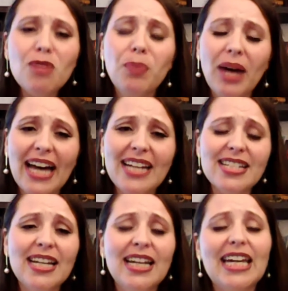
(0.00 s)
But
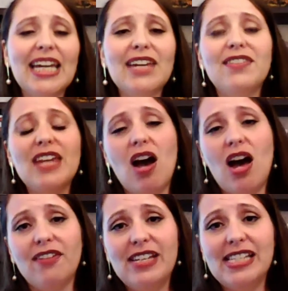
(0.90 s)
if the
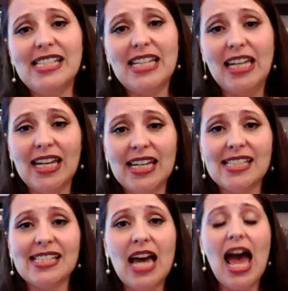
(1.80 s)
office is